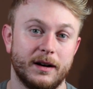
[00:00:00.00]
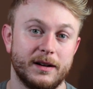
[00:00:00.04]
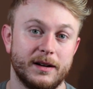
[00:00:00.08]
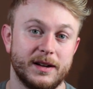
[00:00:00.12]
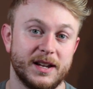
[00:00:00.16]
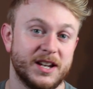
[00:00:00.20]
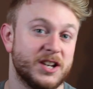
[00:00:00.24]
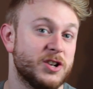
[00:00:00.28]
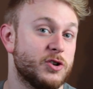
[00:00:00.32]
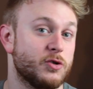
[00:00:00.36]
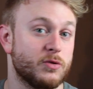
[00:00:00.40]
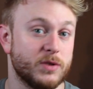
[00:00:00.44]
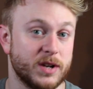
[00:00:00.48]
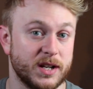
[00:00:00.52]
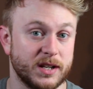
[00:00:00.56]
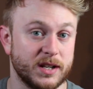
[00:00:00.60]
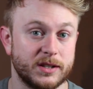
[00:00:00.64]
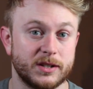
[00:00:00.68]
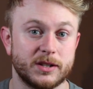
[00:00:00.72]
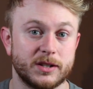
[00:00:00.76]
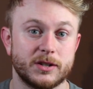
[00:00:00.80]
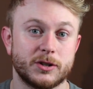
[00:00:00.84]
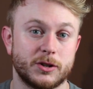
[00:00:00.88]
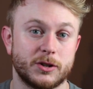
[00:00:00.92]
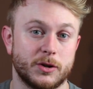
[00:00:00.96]

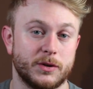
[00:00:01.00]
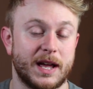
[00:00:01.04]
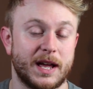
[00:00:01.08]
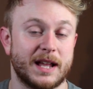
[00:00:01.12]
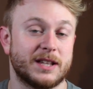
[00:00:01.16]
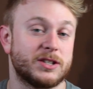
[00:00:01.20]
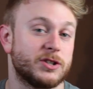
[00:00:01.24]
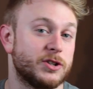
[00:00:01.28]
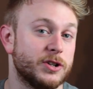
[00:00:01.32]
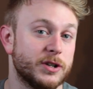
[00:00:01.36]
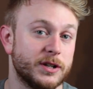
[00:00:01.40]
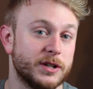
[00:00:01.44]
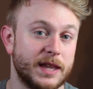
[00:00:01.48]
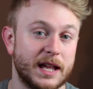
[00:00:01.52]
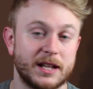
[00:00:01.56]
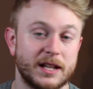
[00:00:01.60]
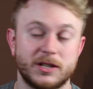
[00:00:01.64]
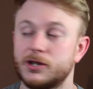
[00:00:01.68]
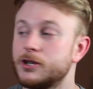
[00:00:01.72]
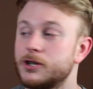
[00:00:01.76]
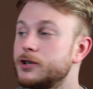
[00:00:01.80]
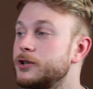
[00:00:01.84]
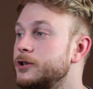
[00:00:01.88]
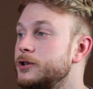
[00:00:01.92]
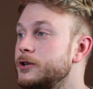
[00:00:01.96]
increase. So that's good. That's
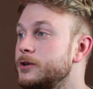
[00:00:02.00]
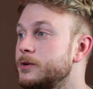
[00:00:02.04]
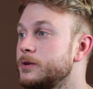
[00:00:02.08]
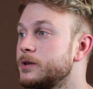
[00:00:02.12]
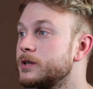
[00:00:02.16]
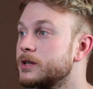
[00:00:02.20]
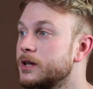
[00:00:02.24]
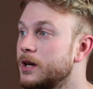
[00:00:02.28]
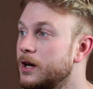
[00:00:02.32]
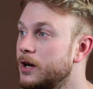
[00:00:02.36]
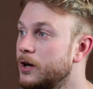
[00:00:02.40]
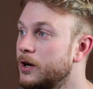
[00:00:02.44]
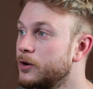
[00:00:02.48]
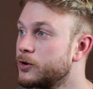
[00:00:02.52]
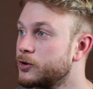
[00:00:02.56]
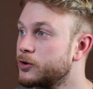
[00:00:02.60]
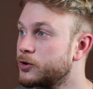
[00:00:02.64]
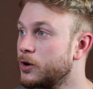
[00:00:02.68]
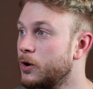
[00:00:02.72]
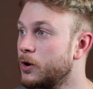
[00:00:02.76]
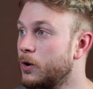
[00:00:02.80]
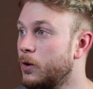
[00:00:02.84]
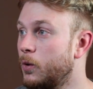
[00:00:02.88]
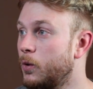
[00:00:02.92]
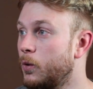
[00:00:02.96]
good news.
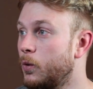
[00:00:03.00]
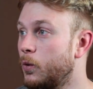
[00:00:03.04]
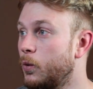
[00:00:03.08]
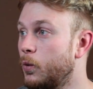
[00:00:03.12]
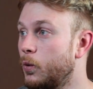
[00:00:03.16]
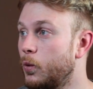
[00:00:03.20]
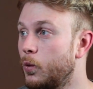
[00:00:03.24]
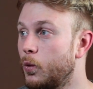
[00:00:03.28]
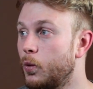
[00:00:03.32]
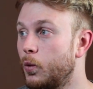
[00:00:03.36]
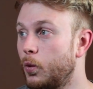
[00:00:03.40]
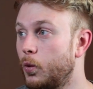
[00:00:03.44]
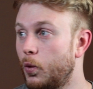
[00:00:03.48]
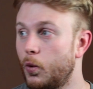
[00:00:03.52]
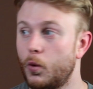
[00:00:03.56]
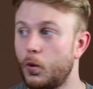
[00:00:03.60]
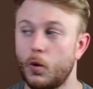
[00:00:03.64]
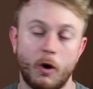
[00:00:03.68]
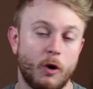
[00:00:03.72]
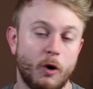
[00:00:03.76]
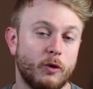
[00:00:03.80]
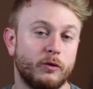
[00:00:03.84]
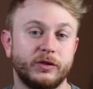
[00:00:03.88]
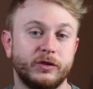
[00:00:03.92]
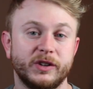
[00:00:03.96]
So
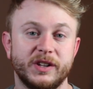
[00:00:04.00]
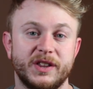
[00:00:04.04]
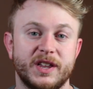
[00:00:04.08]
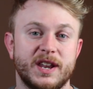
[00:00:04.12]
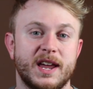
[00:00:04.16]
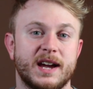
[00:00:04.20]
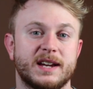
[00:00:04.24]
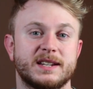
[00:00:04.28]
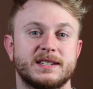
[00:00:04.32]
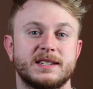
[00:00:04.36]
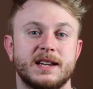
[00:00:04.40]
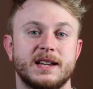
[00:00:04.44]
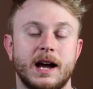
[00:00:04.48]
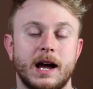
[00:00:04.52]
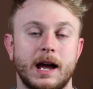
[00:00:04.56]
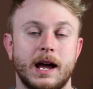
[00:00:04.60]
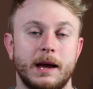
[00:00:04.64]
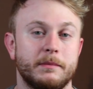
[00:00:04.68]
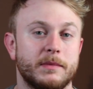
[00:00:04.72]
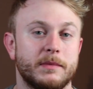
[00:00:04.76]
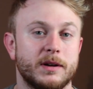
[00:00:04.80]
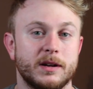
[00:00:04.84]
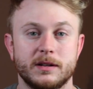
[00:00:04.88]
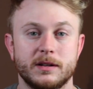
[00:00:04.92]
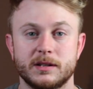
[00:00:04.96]
hopefully the next
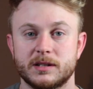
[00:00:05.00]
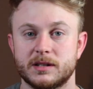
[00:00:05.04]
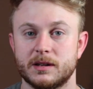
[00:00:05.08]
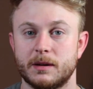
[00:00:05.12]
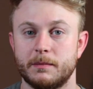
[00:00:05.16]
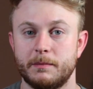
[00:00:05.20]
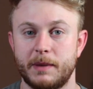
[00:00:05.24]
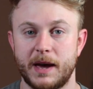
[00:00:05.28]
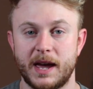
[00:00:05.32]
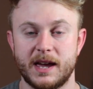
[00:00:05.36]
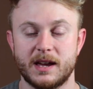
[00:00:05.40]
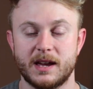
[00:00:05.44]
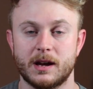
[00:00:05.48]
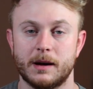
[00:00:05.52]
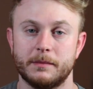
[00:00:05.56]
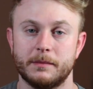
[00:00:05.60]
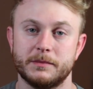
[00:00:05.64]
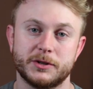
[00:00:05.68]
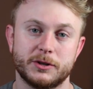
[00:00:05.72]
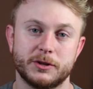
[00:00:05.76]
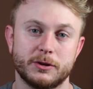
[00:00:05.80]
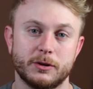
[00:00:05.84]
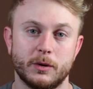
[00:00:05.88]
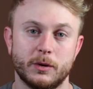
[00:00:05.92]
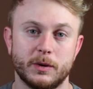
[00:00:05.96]
time some pay
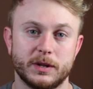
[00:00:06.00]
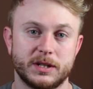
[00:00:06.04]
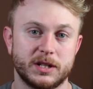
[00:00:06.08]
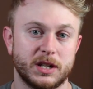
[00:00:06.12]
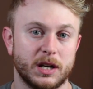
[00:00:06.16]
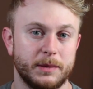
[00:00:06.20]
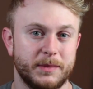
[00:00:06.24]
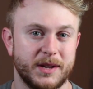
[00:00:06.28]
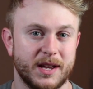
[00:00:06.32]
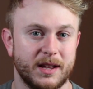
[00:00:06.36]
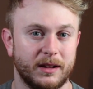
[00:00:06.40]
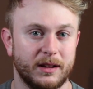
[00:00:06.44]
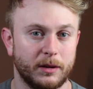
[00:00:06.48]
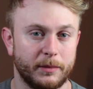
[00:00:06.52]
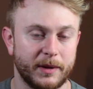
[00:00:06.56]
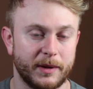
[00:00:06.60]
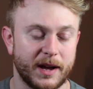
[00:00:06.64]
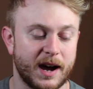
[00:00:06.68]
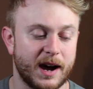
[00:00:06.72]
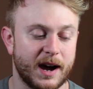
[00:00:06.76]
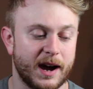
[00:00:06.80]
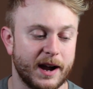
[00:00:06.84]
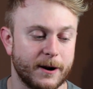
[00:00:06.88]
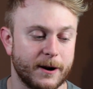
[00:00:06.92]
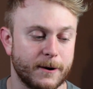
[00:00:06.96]
comes through, it's going to be a little bit
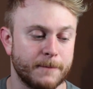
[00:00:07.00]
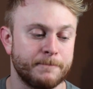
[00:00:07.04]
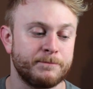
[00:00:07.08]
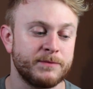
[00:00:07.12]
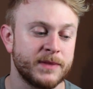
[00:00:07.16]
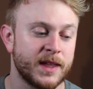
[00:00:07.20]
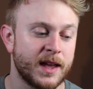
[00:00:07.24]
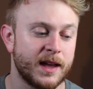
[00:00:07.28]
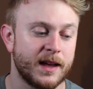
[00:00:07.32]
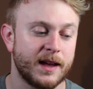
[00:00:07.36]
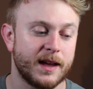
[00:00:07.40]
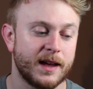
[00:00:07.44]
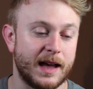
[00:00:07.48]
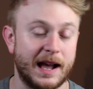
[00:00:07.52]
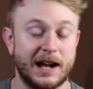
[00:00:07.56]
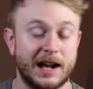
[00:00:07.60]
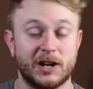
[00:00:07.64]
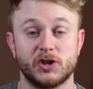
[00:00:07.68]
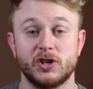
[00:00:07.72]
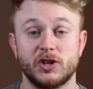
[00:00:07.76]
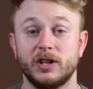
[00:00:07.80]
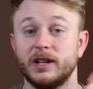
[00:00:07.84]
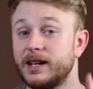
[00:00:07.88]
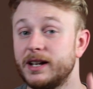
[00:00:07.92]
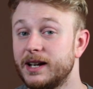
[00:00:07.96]
higher.
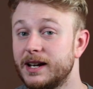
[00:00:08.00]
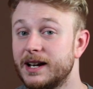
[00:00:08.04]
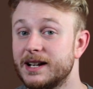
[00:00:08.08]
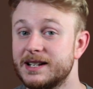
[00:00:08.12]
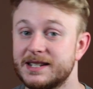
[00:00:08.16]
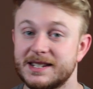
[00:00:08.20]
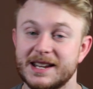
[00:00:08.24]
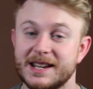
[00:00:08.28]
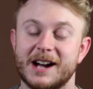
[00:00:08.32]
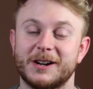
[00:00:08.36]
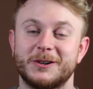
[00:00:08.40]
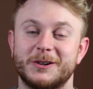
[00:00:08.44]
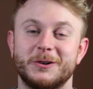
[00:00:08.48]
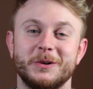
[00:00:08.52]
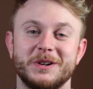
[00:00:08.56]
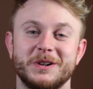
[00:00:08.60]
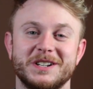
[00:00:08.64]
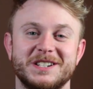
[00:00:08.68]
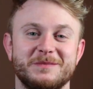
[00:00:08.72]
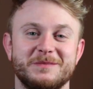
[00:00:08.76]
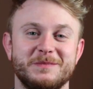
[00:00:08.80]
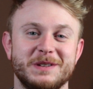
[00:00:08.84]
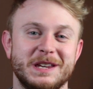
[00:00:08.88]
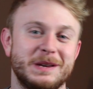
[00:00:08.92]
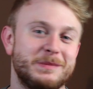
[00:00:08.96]
Actually, it's not going
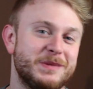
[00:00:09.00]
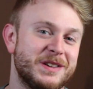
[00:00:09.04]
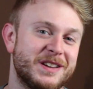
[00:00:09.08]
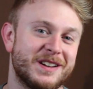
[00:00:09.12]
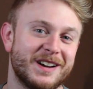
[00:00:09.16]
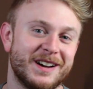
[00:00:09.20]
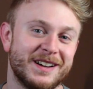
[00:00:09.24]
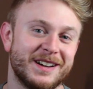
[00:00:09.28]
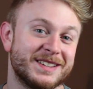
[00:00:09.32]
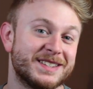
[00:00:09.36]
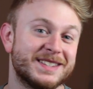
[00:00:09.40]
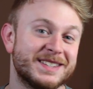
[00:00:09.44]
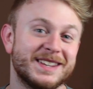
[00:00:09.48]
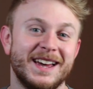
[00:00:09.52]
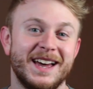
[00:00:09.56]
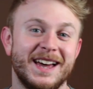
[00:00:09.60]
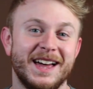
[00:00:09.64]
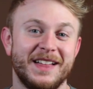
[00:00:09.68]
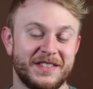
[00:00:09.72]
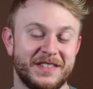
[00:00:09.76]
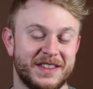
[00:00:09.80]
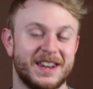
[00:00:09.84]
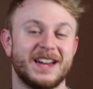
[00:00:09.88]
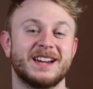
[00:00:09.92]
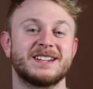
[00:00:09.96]
to be, because
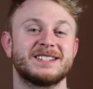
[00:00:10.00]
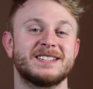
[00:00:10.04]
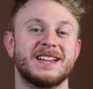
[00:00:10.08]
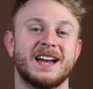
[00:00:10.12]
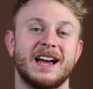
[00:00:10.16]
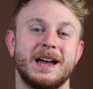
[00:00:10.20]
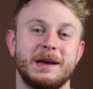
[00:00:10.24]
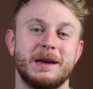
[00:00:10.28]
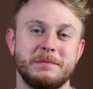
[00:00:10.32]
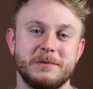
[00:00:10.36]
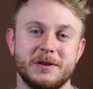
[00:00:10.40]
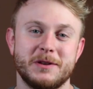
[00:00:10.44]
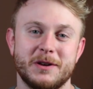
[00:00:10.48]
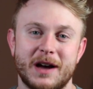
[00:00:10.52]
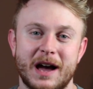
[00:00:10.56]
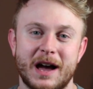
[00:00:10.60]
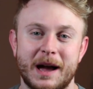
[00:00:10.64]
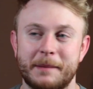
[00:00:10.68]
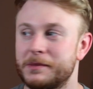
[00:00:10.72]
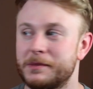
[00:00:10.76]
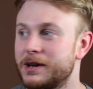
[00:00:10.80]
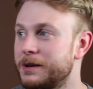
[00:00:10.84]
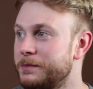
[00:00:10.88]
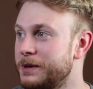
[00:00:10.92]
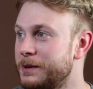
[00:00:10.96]
the next time
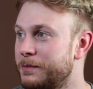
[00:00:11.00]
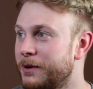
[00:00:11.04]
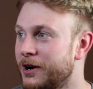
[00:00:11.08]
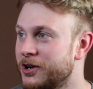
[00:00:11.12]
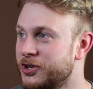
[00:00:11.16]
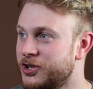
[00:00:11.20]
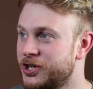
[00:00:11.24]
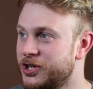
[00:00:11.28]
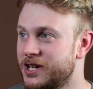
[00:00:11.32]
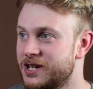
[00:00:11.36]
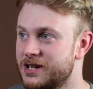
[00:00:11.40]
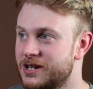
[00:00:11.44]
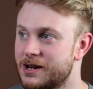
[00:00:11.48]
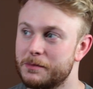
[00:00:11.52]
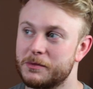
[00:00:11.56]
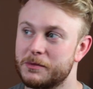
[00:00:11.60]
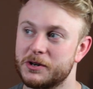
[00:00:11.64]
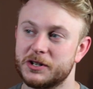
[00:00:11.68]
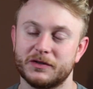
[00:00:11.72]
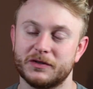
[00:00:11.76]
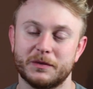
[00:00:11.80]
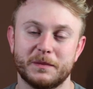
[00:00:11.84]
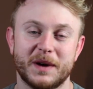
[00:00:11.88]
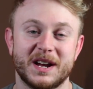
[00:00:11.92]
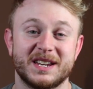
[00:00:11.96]
I'm going to be punching in
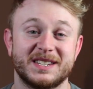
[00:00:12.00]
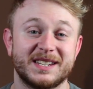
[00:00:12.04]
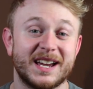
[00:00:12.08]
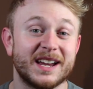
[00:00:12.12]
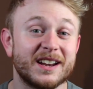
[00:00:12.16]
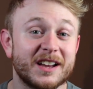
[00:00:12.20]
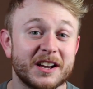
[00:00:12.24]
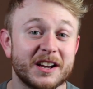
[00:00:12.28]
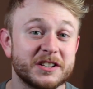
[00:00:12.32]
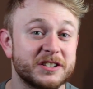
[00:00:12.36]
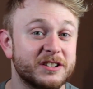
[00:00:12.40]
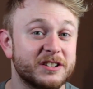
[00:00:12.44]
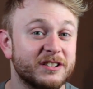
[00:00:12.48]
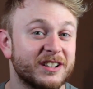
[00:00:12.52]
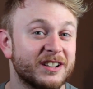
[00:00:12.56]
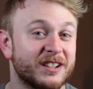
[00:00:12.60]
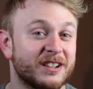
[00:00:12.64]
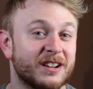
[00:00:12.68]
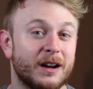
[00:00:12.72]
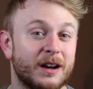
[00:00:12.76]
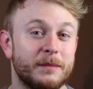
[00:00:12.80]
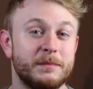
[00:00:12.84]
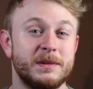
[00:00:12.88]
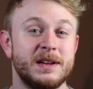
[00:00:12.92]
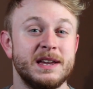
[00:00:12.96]
numbers for my side hustle
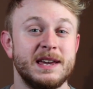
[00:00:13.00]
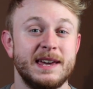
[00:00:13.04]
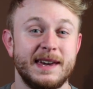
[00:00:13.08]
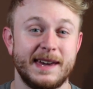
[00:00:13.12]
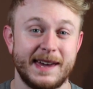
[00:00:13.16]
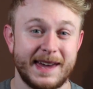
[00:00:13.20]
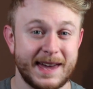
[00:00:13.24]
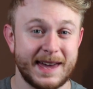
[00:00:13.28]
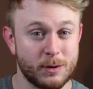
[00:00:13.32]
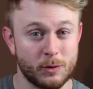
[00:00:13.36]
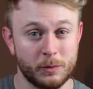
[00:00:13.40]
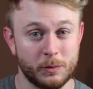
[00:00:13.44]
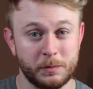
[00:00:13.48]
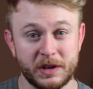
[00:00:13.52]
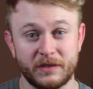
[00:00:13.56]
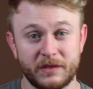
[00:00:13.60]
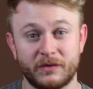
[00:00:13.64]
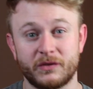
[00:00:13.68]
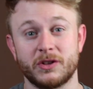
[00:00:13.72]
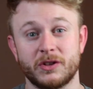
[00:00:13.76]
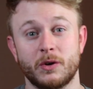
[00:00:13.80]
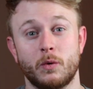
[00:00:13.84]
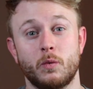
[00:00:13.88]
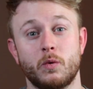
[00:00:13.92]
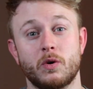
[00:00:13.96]
income, it will be
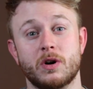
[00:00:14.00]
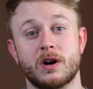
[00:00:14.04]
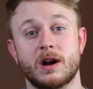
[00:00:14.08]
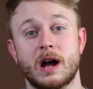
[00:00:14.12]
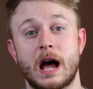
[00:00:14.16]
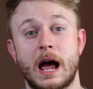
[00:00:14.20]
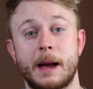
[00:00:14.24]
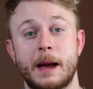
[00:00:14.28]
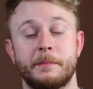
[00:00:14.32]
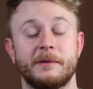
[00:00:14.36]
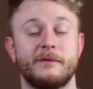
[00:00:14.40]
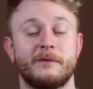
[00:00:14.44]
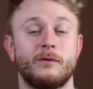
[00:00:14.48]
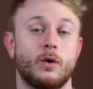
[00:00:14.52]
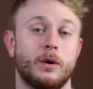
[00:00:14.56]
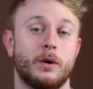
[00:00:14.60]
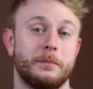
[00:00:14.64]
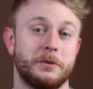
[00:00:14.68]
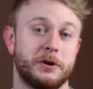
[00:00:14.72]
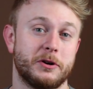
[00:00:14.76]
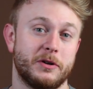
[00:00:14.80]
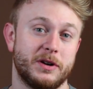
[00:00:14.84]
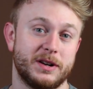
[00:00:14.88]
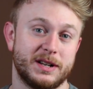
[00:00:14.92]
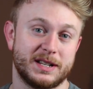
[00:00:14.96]
for the work I
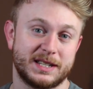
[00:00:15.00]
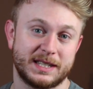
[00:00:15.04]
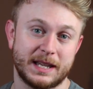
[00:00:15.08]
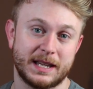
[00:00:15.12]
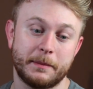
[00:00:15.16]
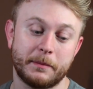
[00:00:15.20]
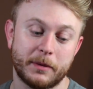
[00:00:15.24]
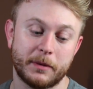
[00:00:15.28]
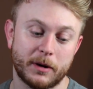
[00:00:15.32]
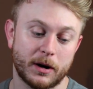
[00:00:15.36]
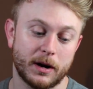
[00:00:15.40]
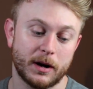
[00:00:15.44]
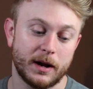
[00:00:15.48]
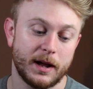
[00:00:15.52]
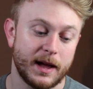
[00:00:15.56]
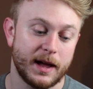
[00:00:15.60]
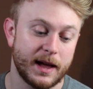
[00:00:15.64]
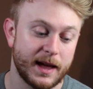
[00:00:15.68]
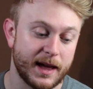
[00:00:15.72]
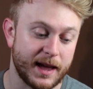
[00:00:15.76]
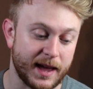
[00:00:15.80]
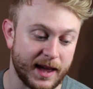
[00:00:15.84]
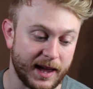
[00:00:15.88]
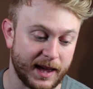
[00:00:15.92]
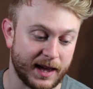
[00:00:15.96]
performed during December.
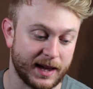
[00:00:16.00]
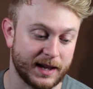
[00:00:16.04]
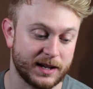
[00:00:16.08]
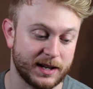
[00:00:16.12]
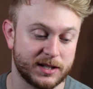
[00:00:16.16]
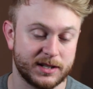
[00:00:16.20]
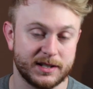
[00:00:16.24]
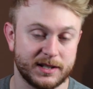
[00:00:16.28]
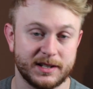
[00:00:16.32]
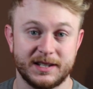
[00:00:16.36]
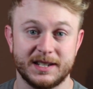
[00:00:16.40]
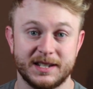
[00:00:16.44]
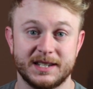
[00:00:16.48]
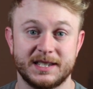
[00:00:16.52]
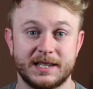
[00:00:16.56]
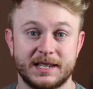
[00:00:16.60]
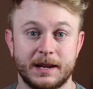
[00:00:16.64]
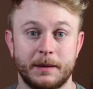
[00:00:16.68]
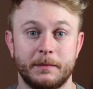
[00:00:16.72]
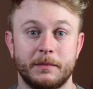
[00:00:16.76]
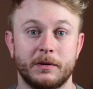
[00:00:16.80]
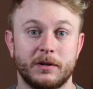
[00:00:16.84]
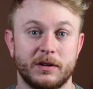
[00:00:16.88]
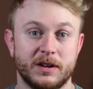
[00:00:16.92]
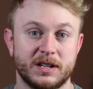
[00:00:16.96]
And
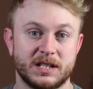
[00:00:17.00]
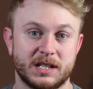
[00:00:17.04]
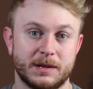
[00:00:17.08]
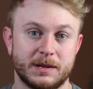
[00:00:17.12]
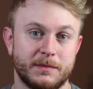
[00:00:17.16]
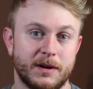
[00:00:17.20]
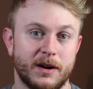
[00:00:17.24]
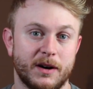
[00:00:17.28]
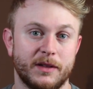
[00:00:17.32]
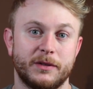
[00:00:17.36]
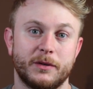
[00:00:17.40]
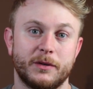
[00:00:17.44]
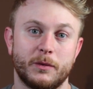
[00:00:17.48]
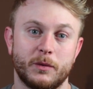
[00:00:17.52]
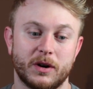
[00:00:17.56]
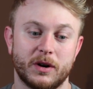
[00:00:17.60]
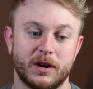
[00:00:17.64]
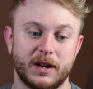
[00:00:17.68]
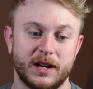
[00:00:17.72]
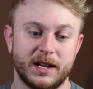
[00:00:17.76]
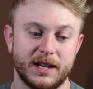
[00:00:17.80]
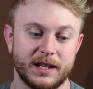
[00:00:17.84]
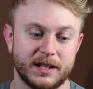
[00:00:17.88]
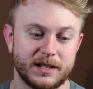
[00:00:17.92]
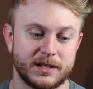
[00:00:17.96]
December is a month where
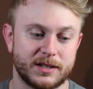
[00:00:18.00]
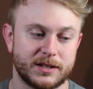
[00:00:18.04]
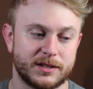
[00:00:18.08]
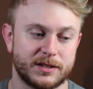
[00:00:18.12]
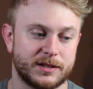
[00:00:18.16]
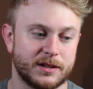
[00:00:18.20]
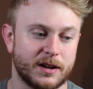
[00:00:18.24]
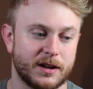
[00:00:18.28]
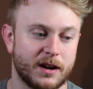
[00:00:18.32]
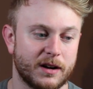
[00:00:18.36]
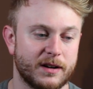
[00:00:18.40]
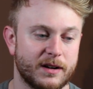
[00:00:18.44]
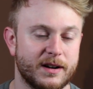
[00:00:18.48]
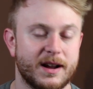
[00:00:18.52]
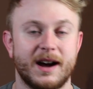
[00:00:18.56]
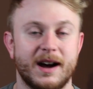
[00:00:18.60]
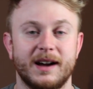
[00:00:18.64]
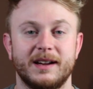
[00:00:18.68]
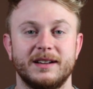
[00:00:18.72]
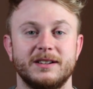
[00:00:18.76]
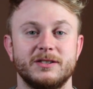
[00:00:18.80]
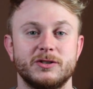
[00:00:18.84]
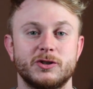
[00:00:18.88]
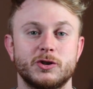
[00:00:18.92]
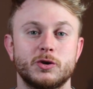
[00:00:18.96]
kids are
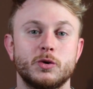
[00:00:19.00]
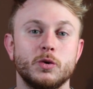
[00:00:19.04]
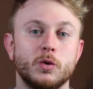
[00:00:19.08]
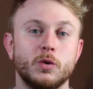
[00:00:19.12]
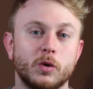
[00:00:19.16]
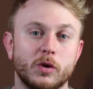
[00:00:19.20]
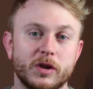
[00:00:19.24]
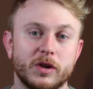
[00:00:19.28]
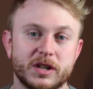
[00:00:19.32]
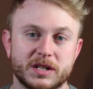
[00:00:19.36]
not in school